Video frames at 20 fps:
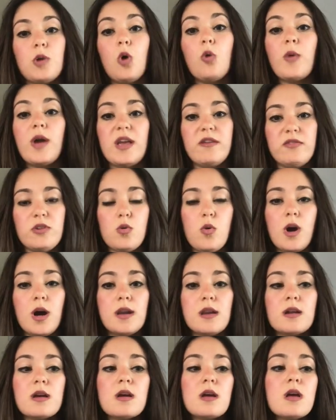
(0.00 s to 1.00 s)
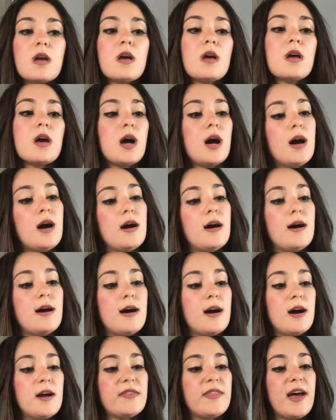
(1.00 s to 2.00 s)
wavy one,
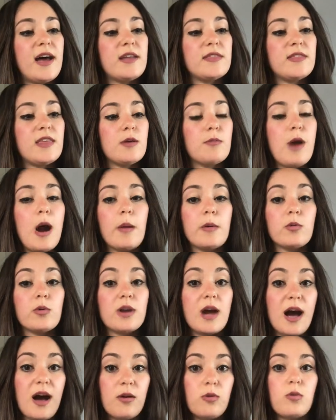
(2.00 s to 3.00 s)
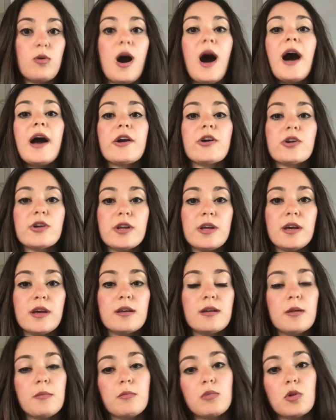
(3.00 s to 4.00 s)
that they probably would iron
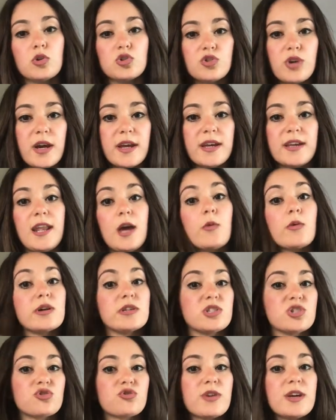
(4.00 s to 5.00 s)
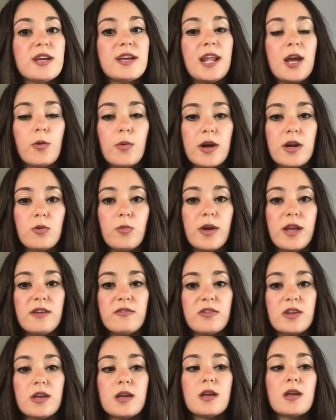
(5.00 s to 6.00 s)
it and blow dry. Can I wear it straight? Can I wear it
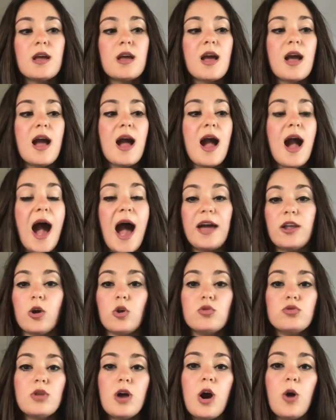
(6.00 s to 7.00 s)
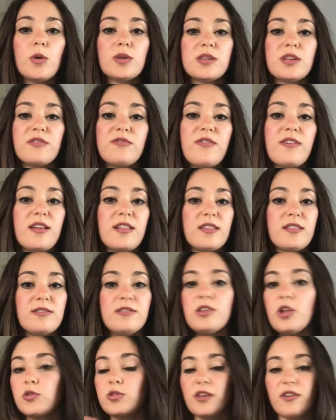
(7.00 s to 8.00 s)
wavy? I don't know what the
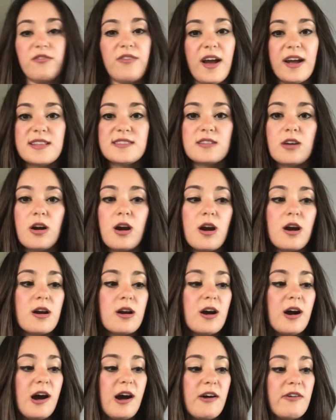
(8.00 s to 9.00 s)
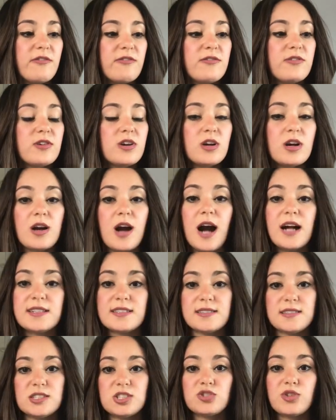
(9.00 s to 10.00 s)
effects are of
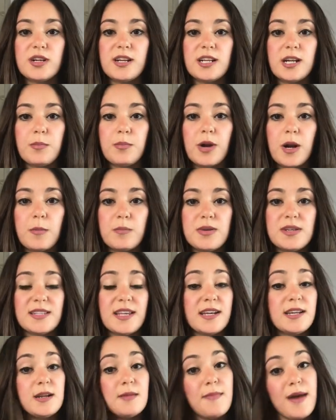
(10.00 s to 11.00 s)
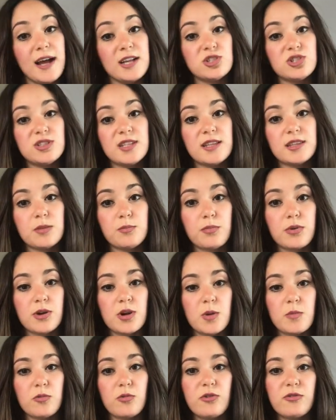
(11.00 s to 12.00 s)
constantly straightening a perm piece. I can imagine that the
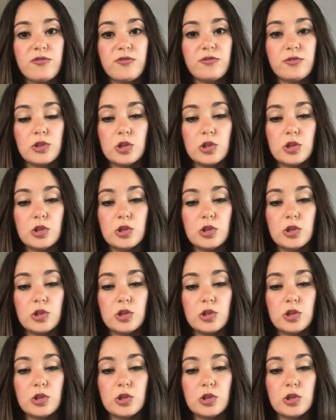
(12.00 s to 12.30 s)
perm will,